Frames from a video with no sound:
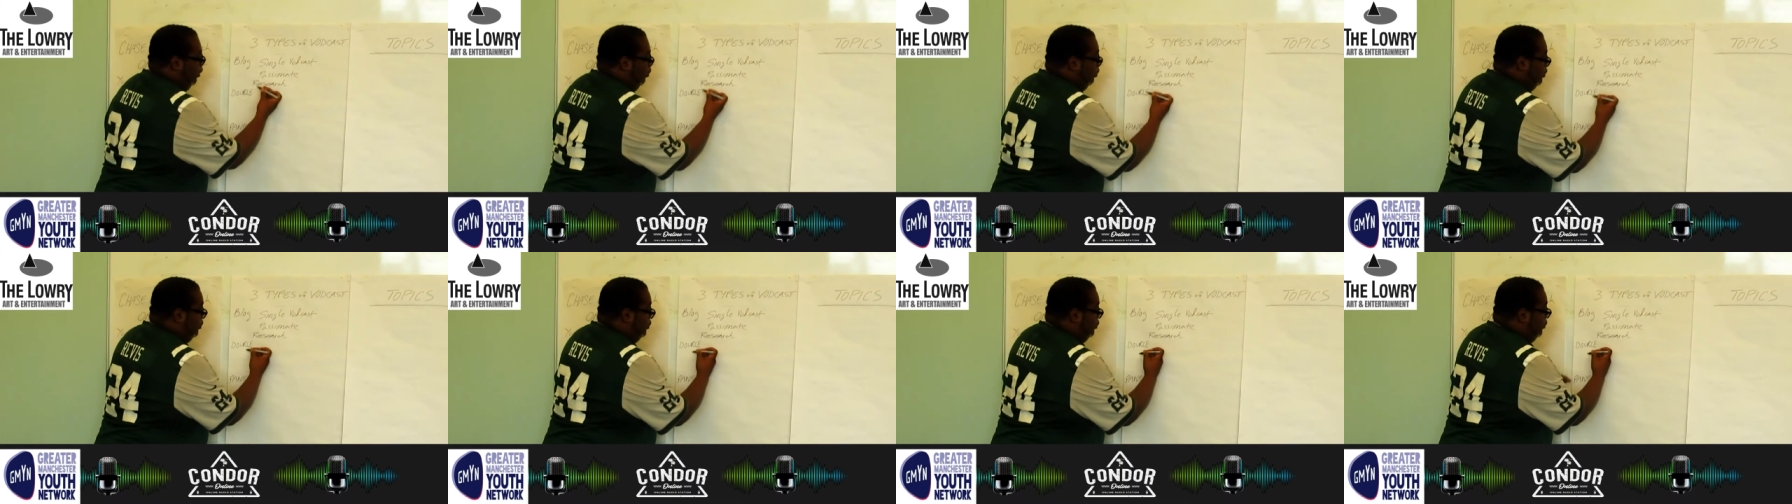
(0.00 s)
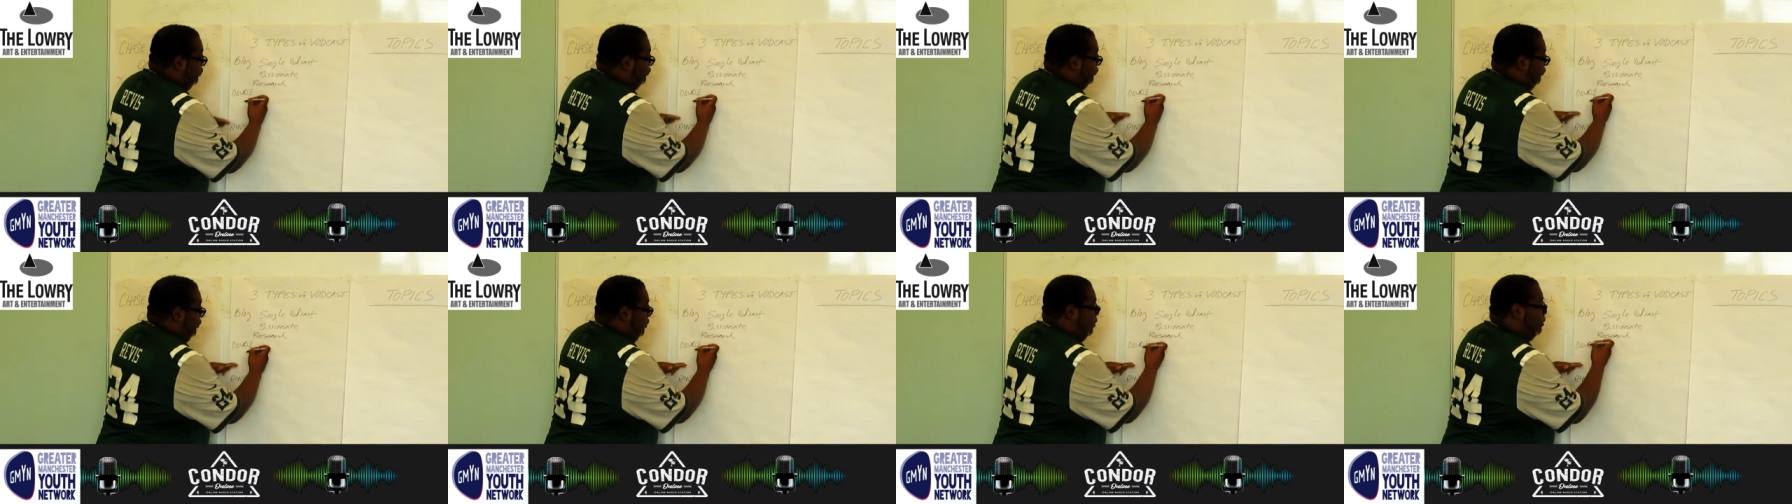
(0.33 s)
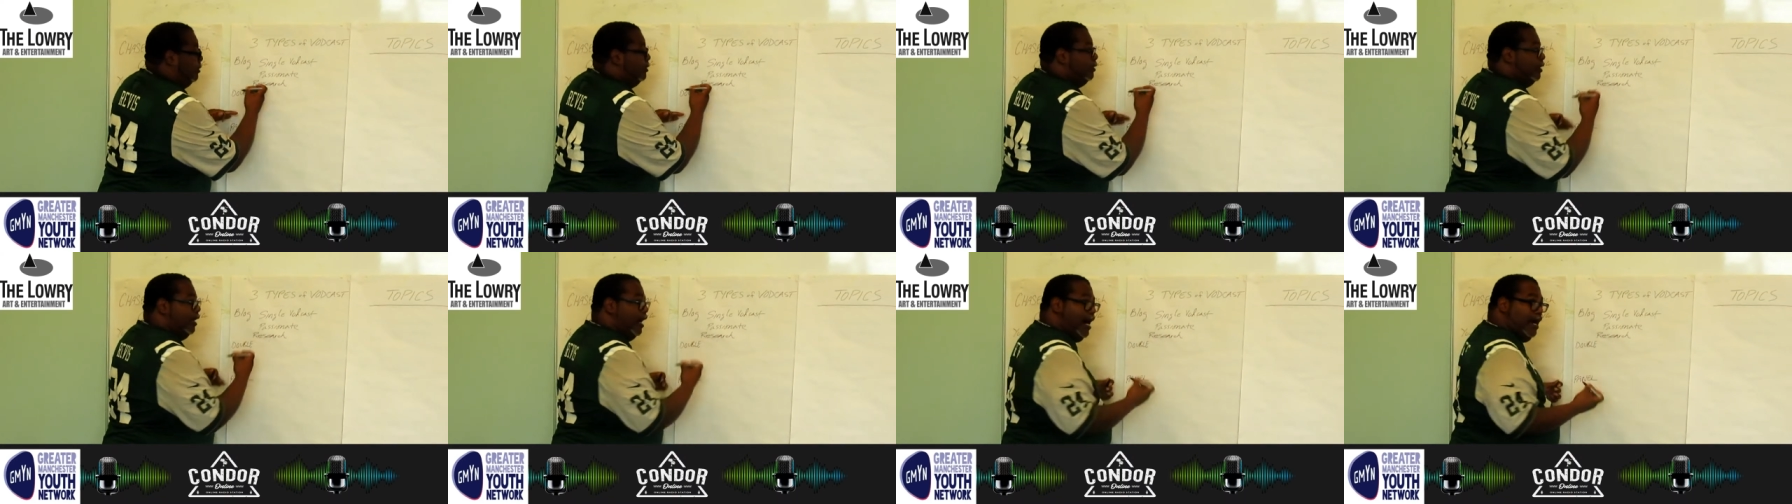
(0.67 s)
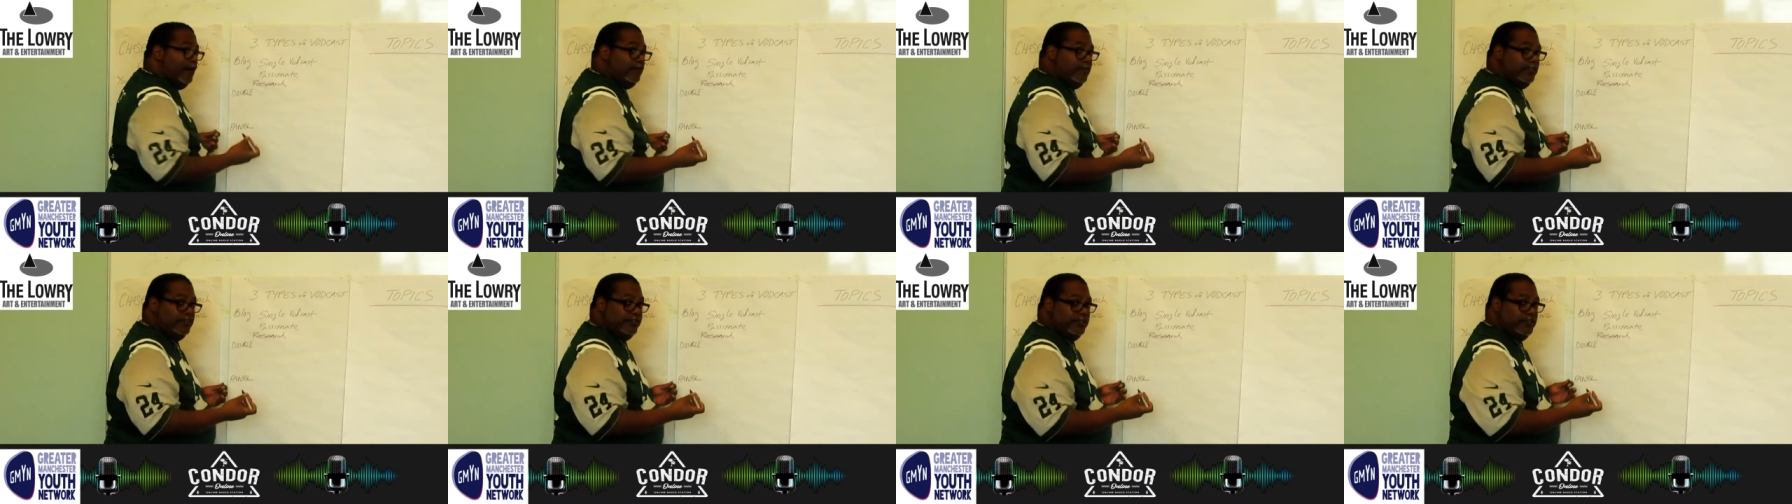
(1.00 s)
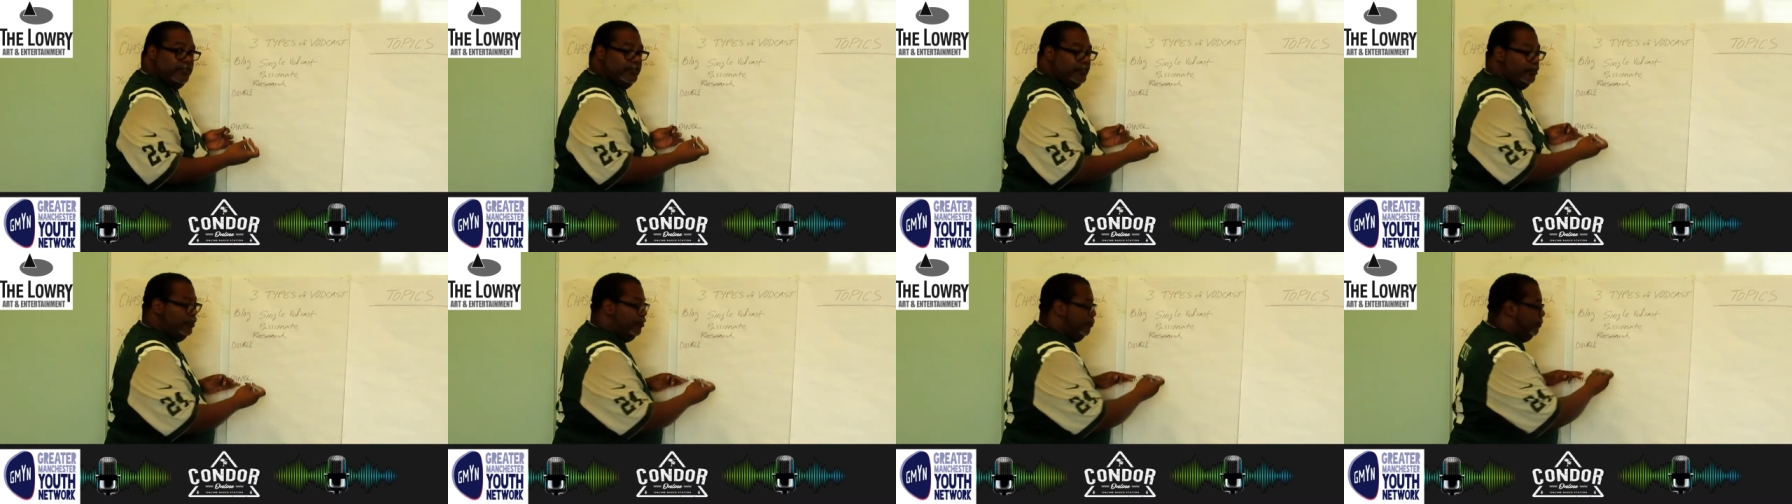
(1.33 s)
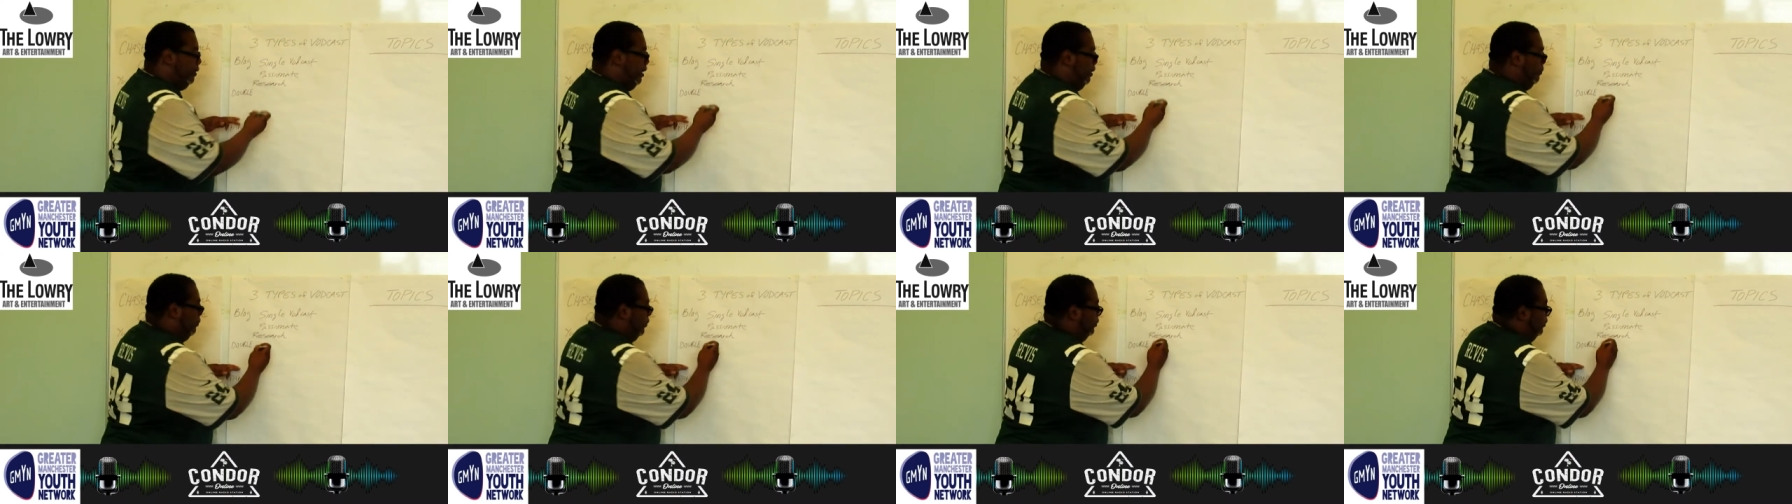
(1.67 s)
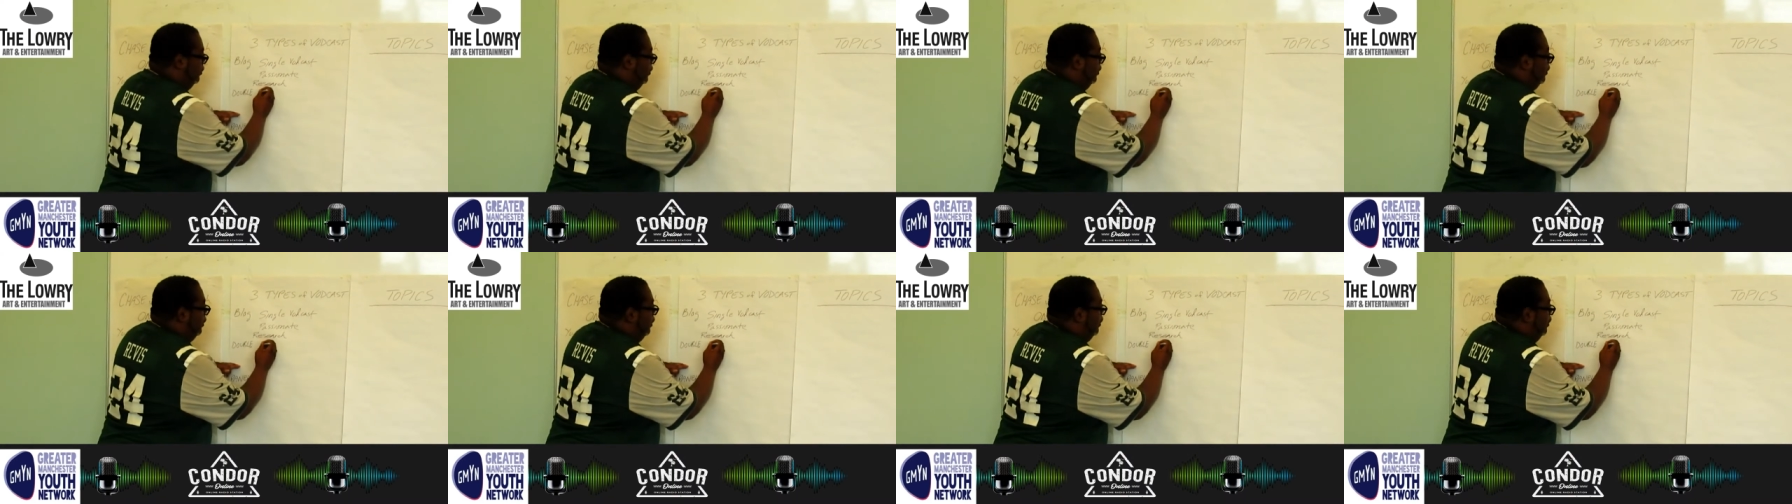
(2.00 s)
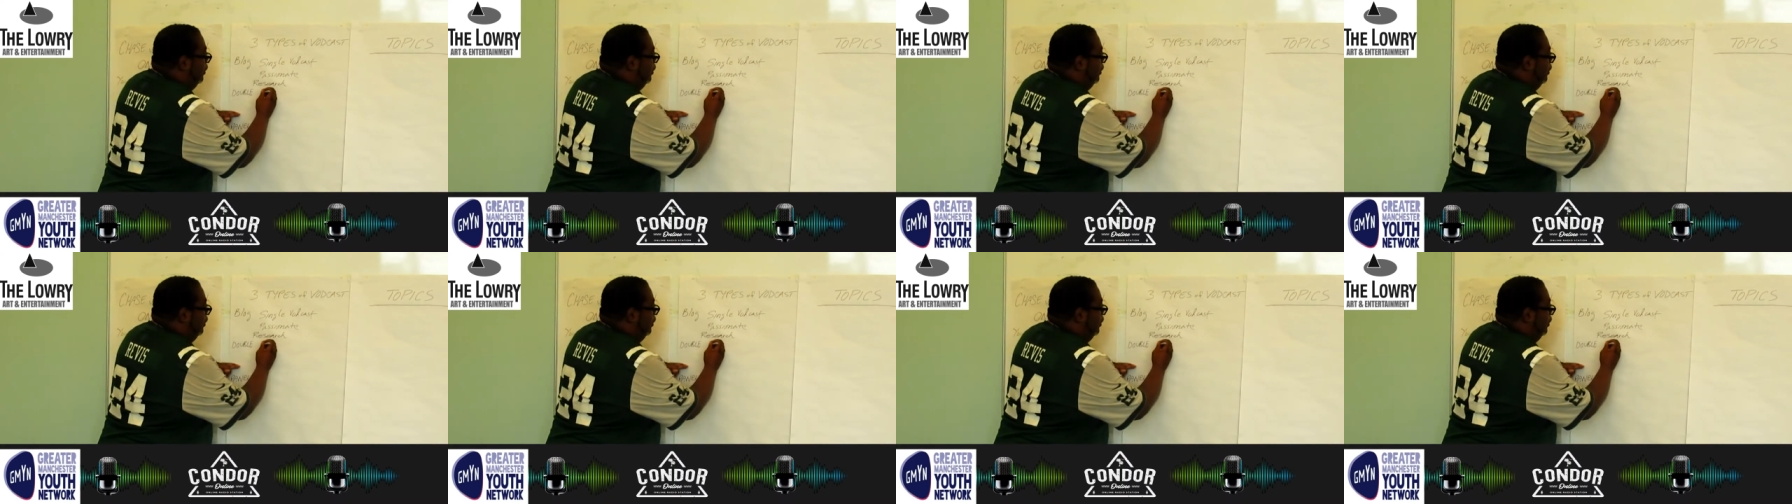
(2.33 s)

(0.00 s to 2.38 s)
which is obviously two people.